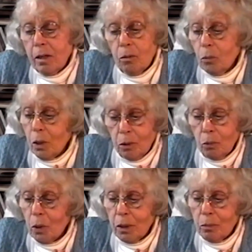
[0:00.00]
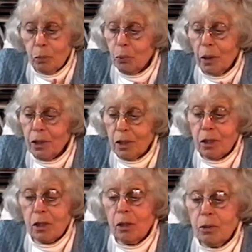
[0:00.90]
what it brings
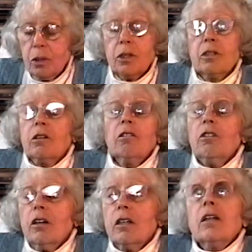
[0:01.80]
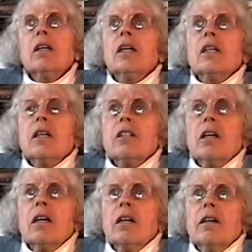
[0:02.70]
us closer to God,
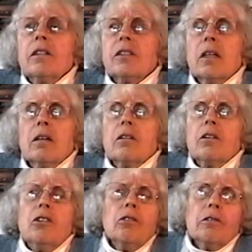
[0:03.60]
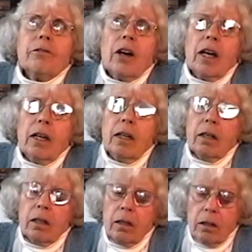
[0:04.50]
so unifying
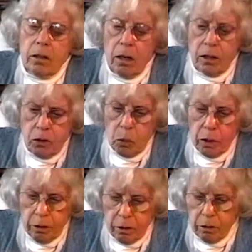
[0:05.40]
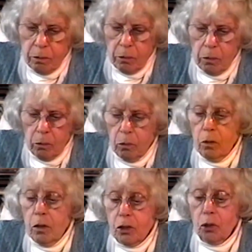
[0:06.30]
us with the
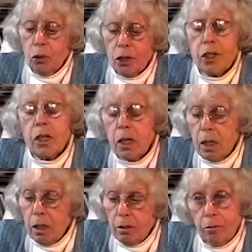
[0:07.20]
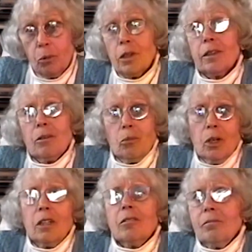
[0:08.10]
Source, with the
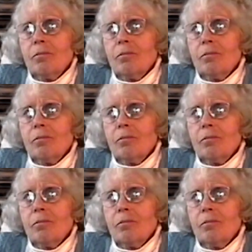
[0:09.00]
One.